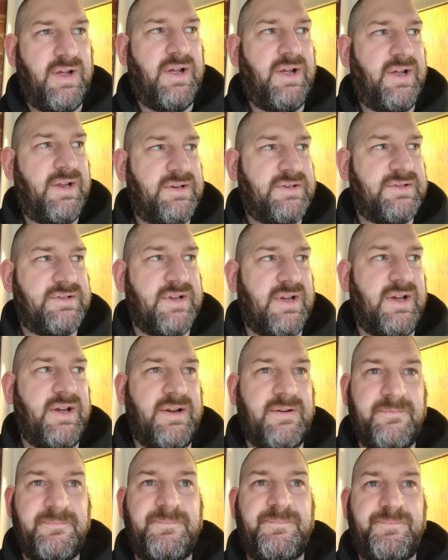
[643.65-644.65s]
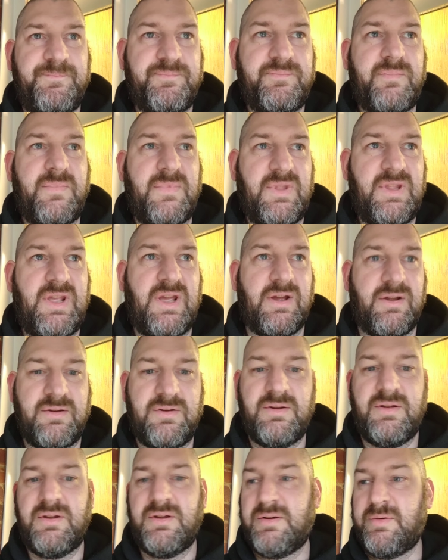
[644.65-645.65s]
And, I mean,
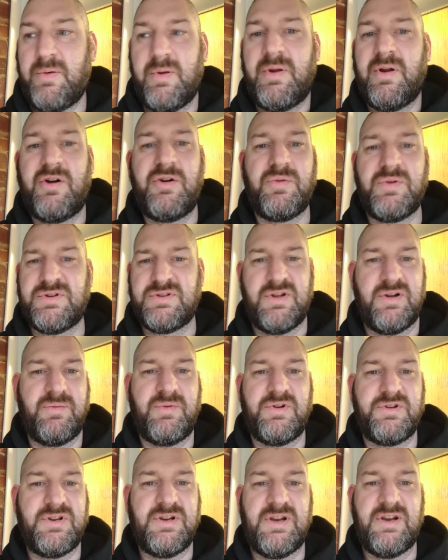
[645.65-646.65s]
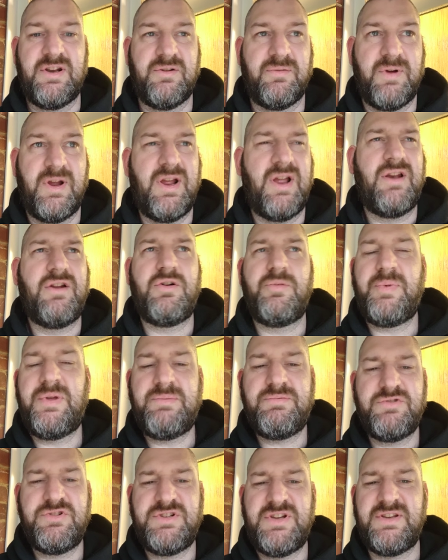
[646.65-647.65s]
I always like watching Inoue. A lot of
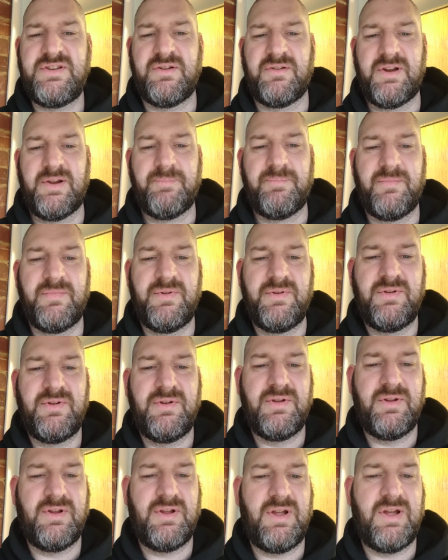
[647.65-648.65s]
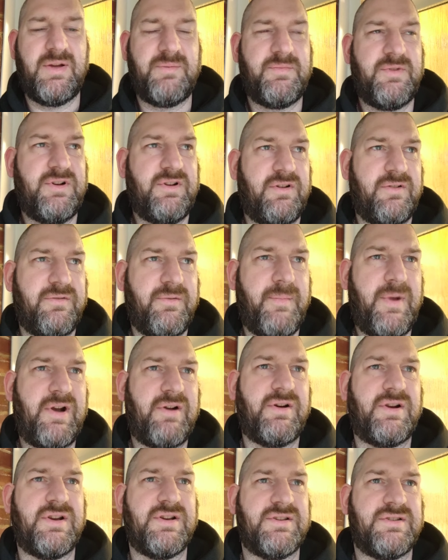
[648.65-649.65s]
people shit on him. A lot of
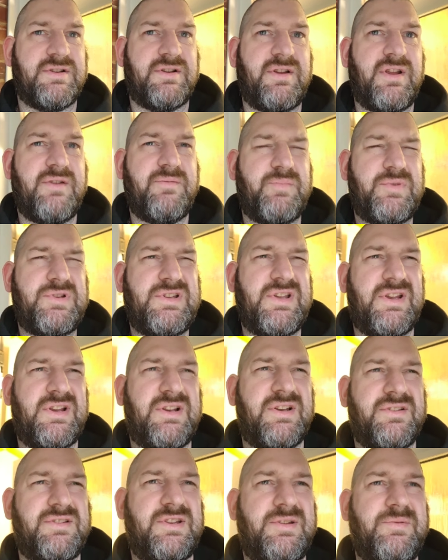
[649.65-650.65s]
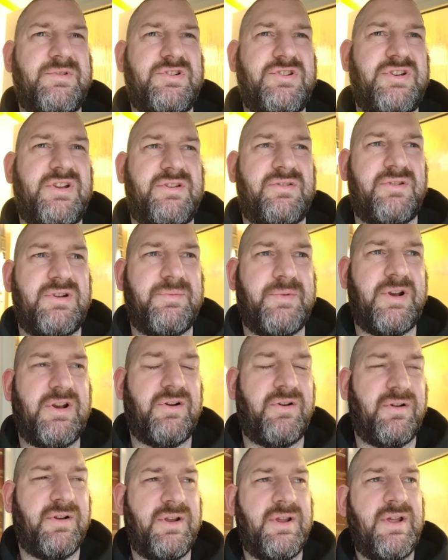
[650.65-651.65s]
Americans, like, in particular, seem to shit on him a
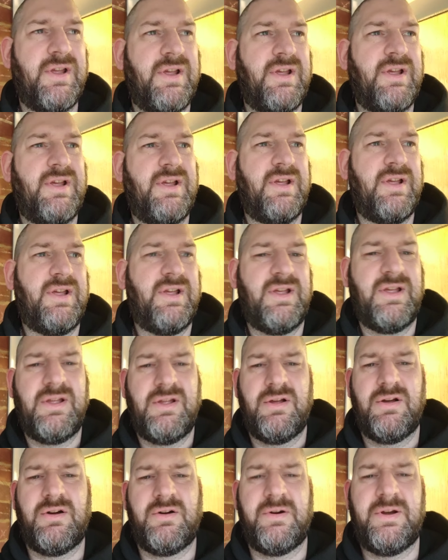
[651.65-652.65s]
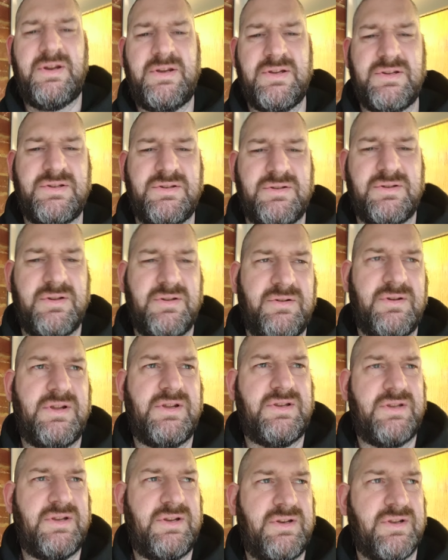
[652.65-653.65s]
lot. Oh, he doesn't do
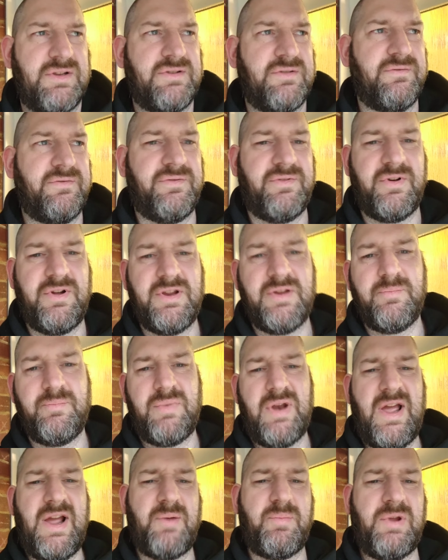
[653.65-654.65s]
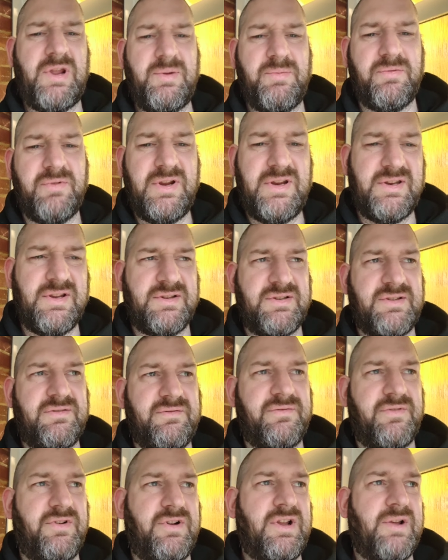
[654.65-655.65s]
this. He doesn't fight black people. He
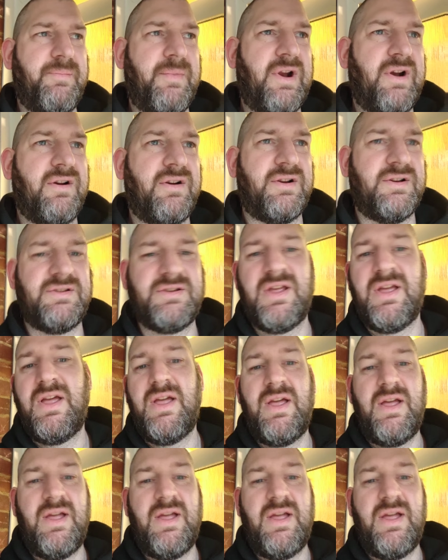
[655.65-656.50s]
doesn't fight Americans.